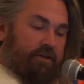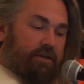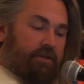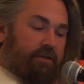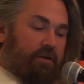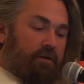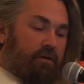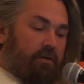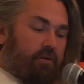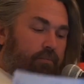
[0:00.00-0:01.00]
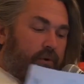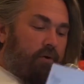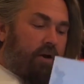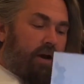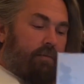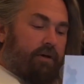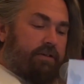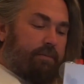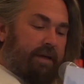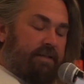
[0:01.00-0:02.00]
The missions program
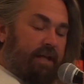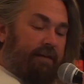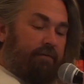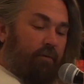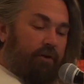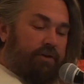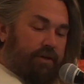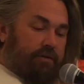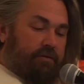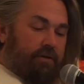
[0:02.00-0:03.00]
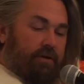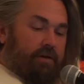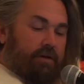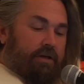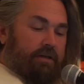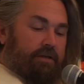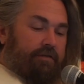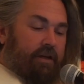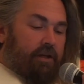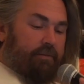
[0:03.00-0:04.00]
SpaceLife Origin
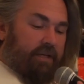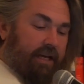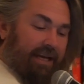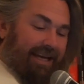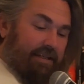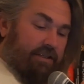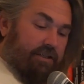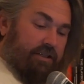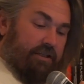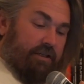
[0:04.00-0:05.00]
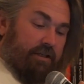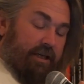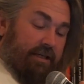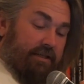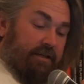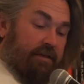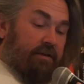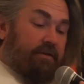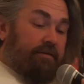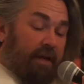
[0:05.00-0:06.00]
is
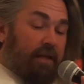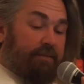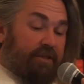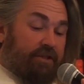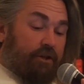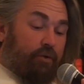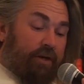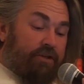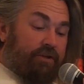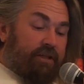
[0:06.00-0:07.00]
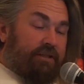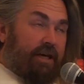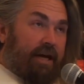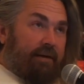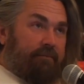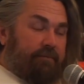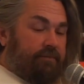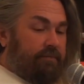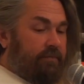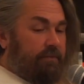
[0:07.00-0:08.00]
sequential in time.
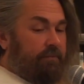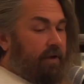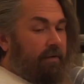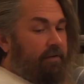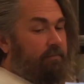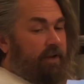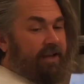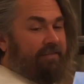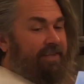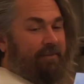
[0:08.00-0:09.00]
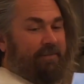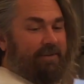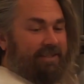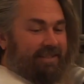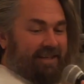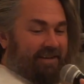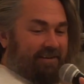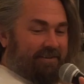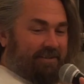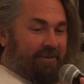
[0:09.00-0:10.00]
You might have to help me with this because I
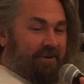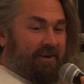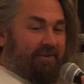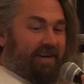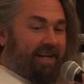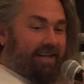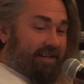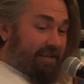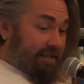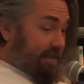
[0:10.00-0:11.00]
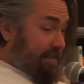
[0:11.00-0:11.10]
don't know what's going on already.